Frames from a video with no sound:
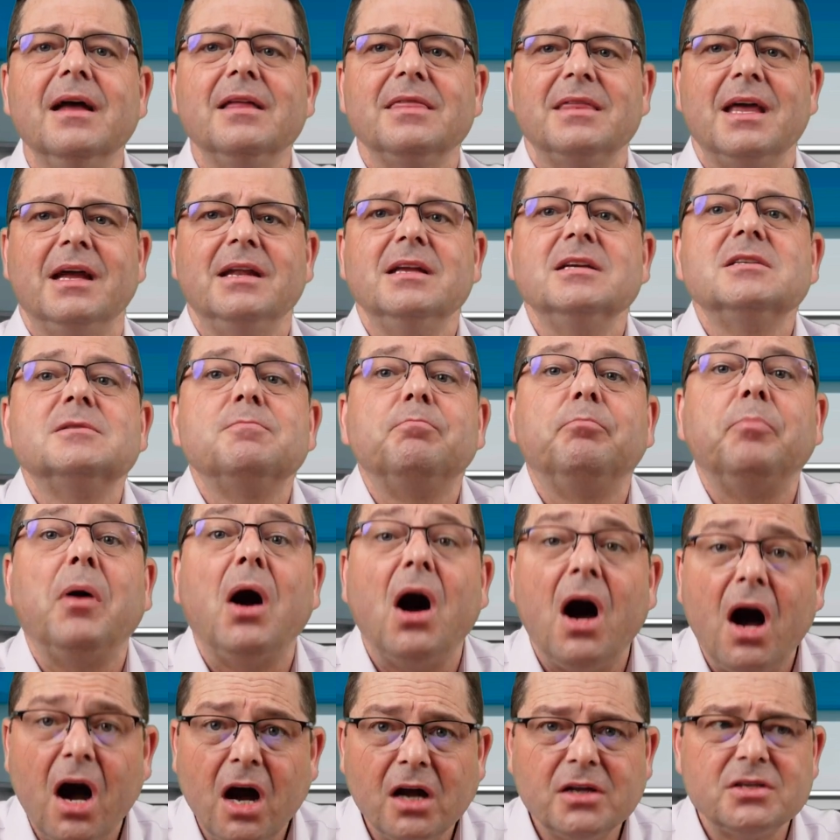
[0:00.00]
that is
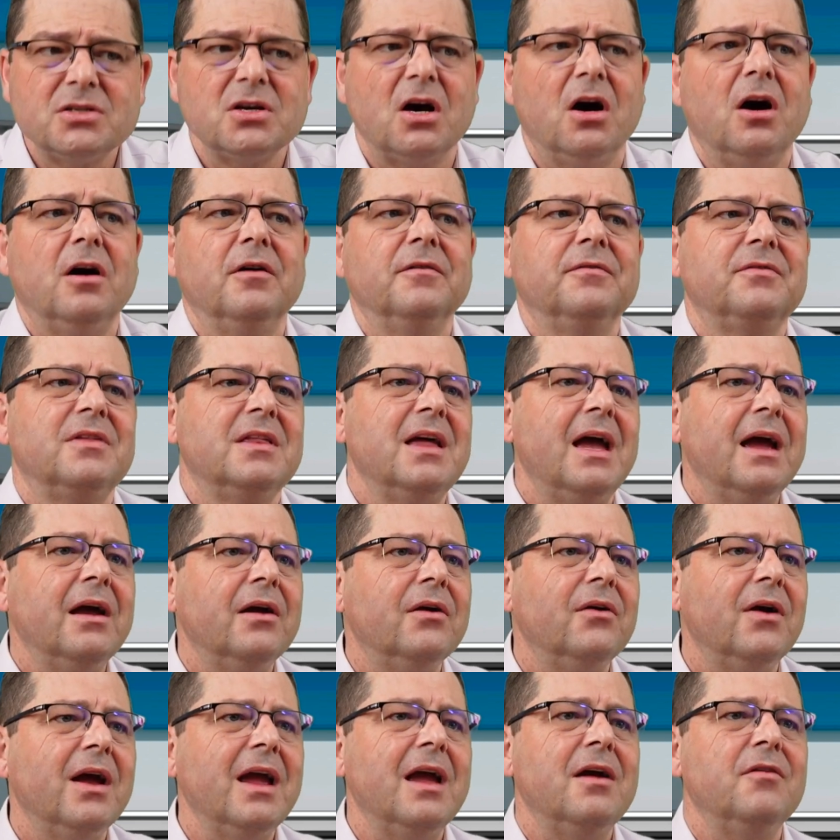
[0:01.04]
part of
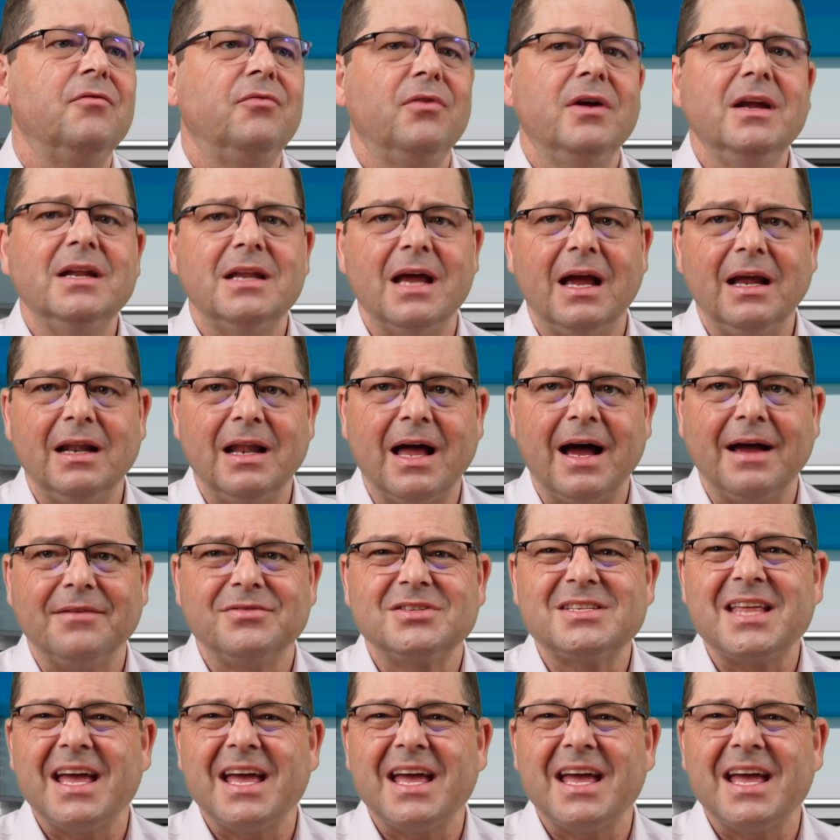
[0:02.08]
their everyday lives.